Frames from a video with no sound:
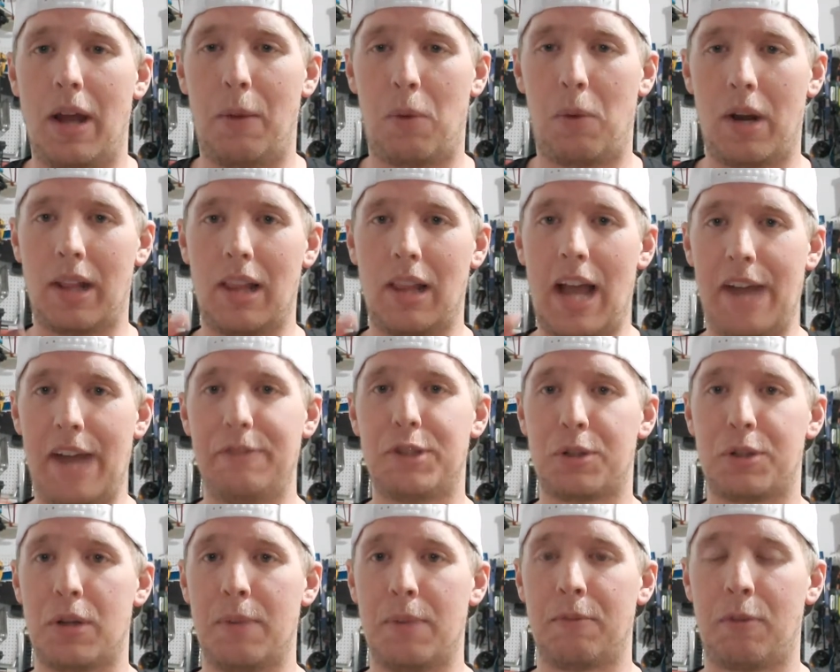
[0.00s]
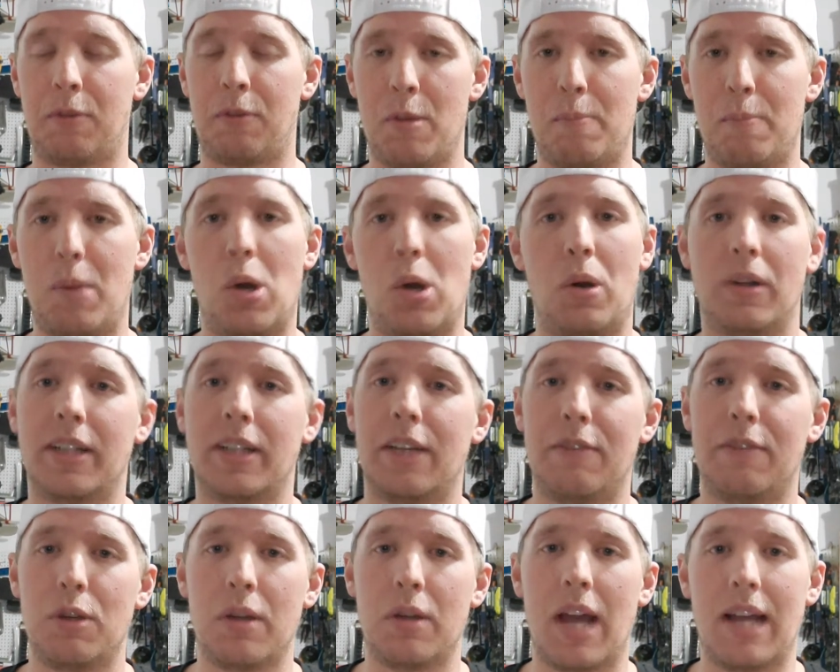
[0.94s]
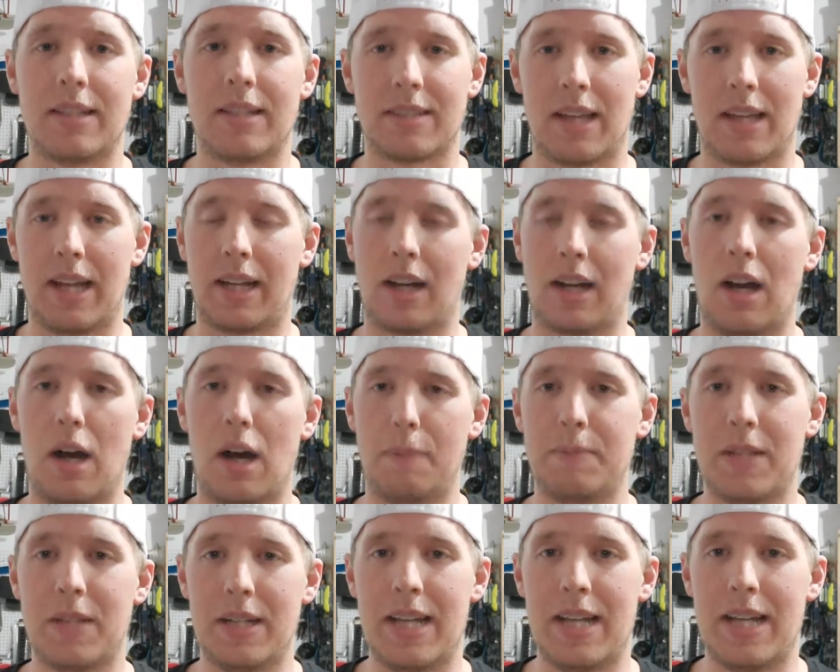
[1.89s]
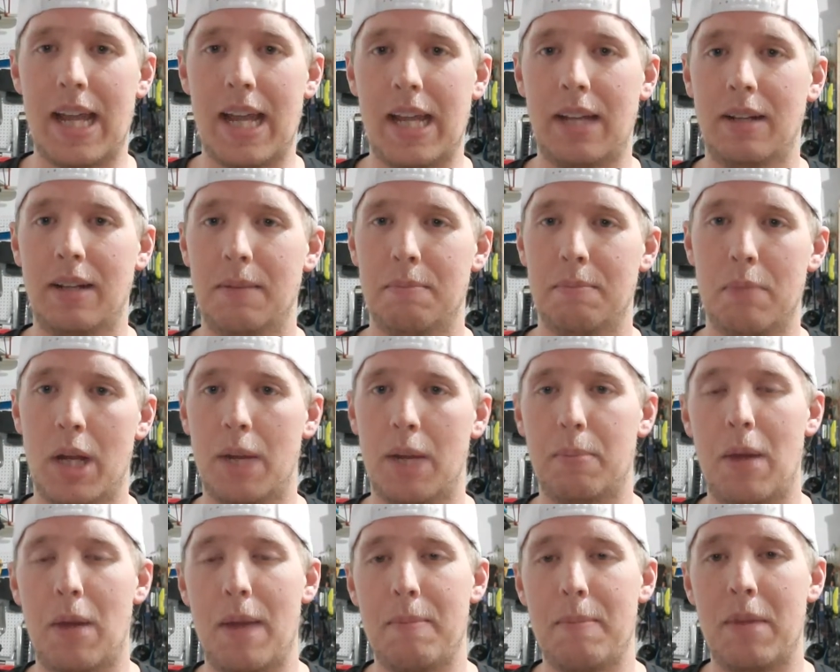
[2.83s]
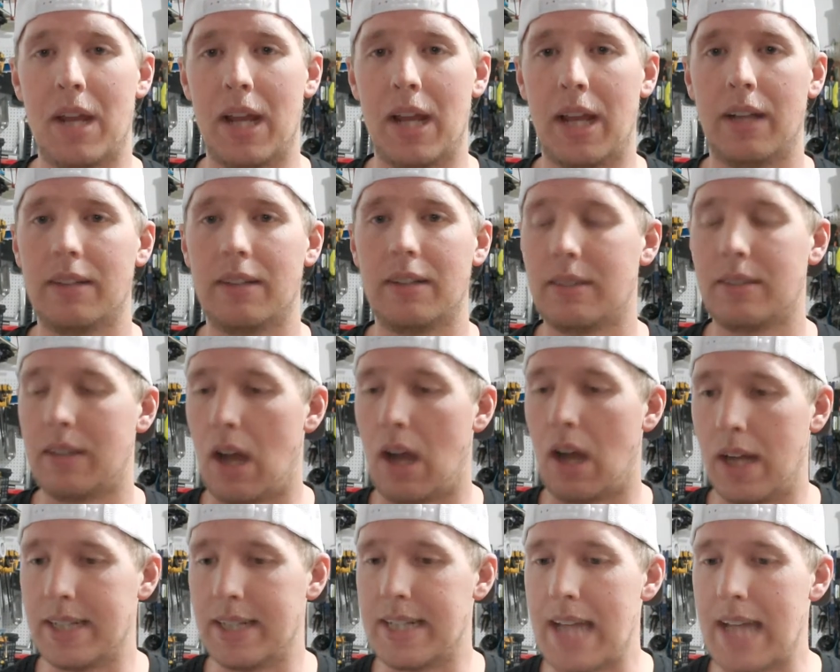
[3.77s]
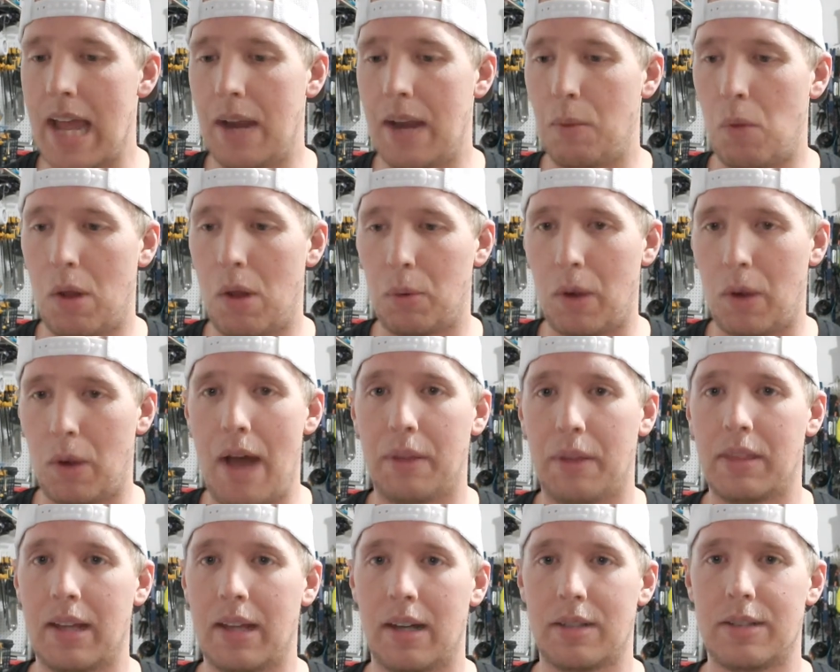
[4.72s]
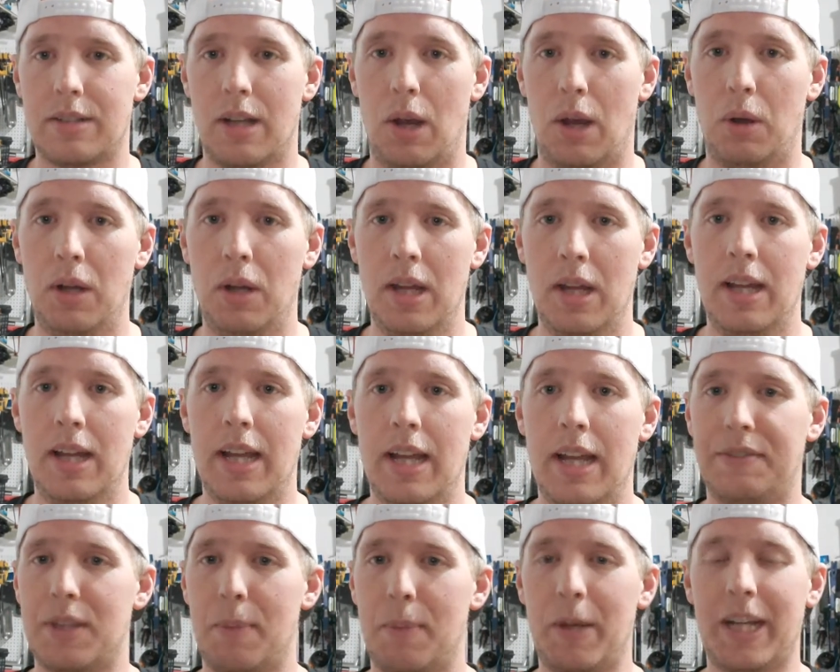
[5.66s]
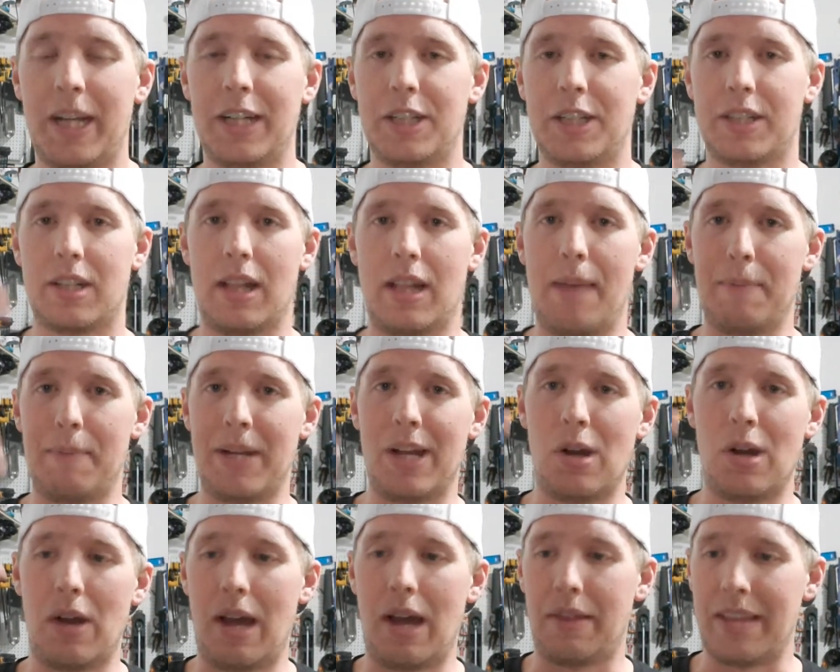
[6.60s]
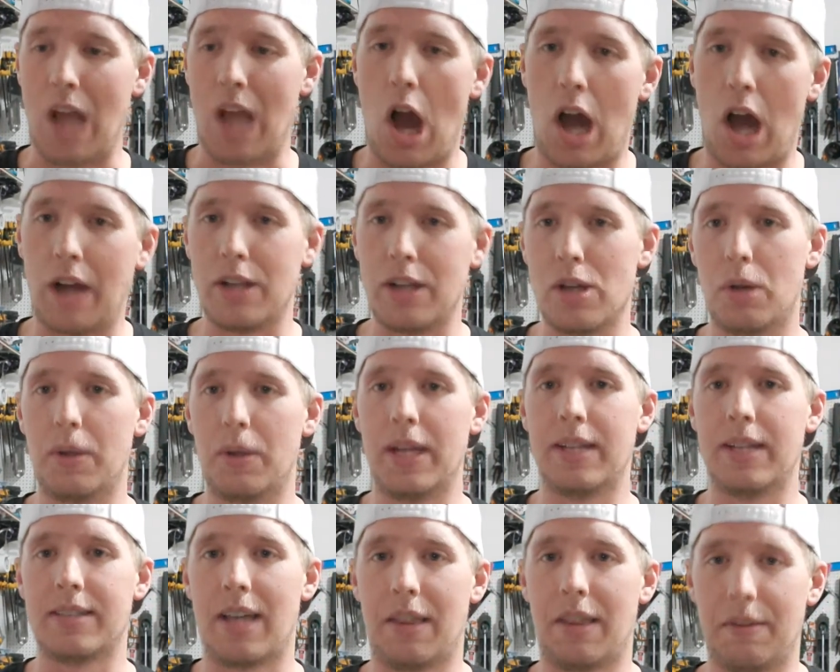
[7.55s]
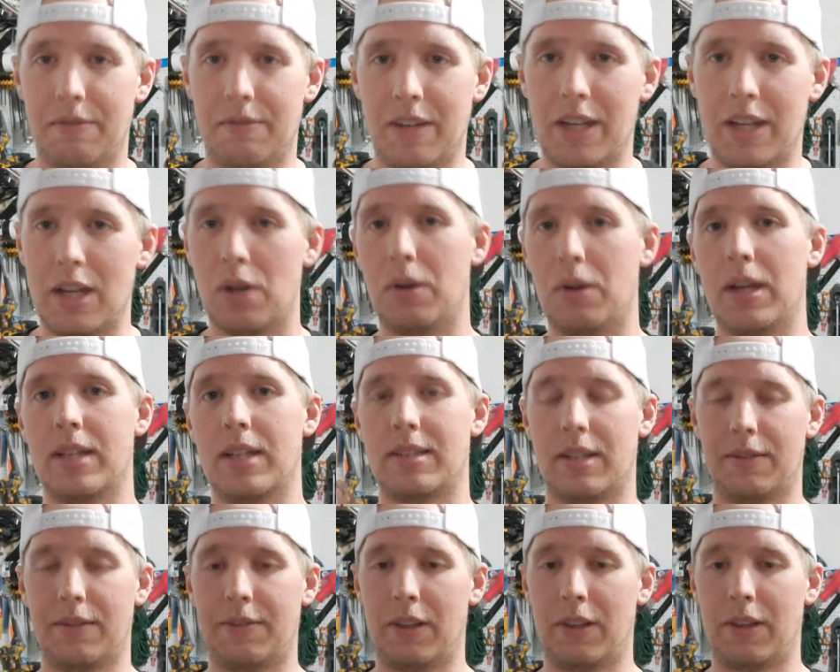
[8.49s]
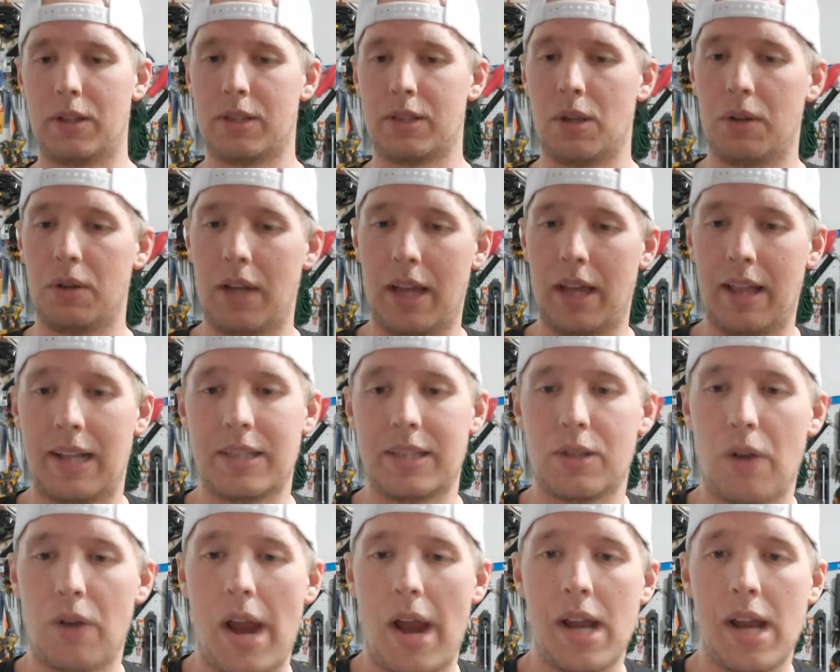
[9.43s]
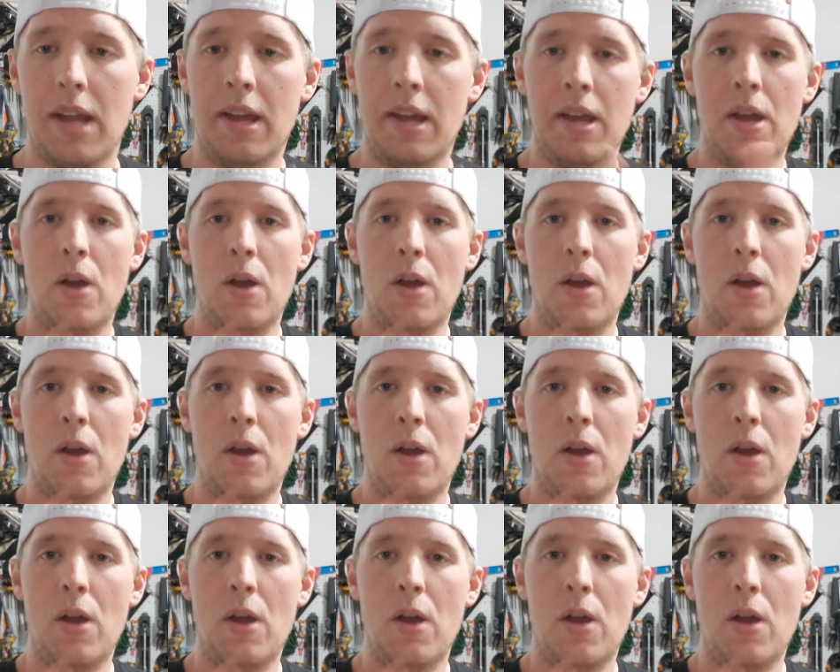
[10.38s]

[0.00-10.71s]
I want to live stream from the boat and give you guys like up-to-date, minute-by-minute content while we're out there. So if somebody could just let me know how the audio is, how the video is, and if it looks okay, that's great.